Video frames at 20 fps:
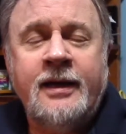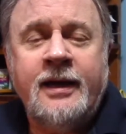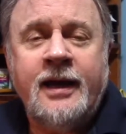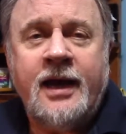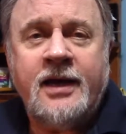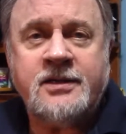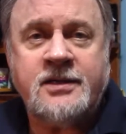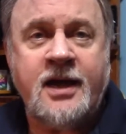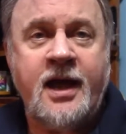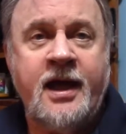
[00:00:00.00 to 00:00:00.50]

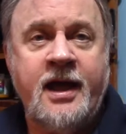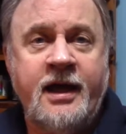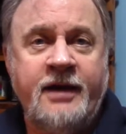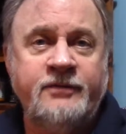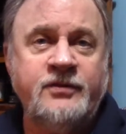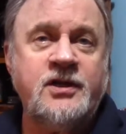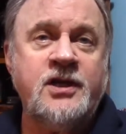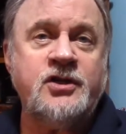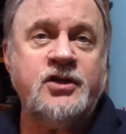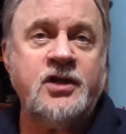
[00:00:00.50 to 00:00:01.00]
as I have
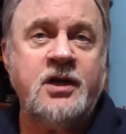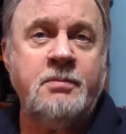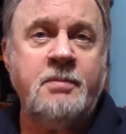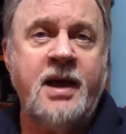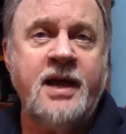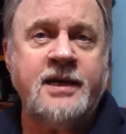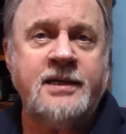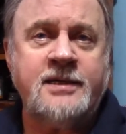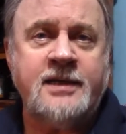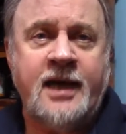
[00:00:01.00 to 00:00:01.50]
teaching
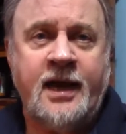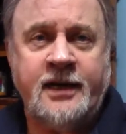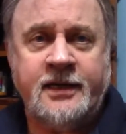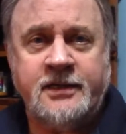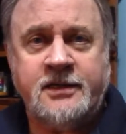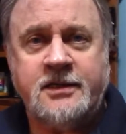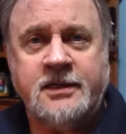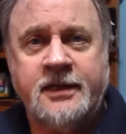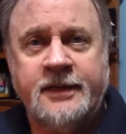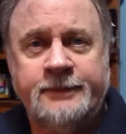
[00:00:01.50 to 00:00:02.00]

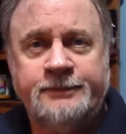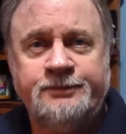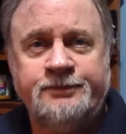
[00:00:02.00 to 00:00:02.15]
megatalents.